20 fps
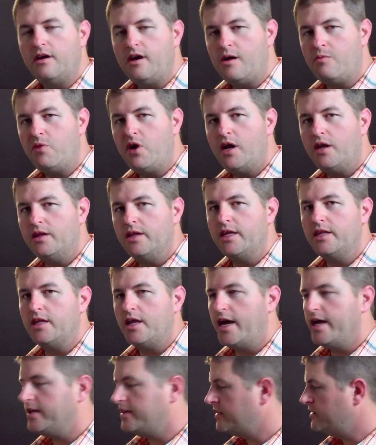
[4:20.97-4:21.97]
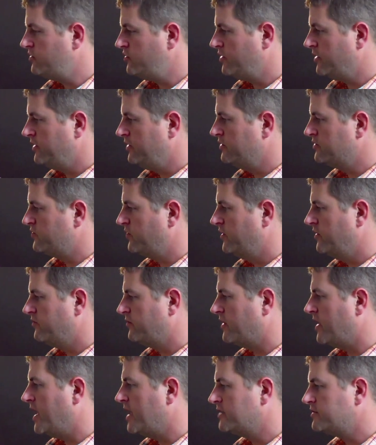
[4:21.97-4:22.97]
a modeling light that you can use for your
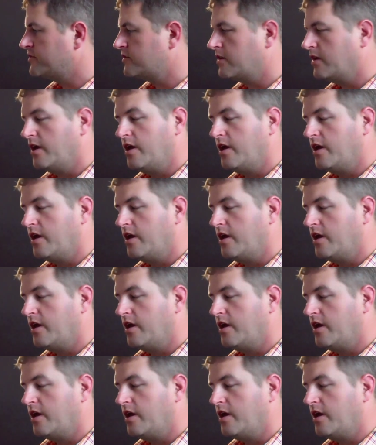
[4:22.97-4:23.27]
flash,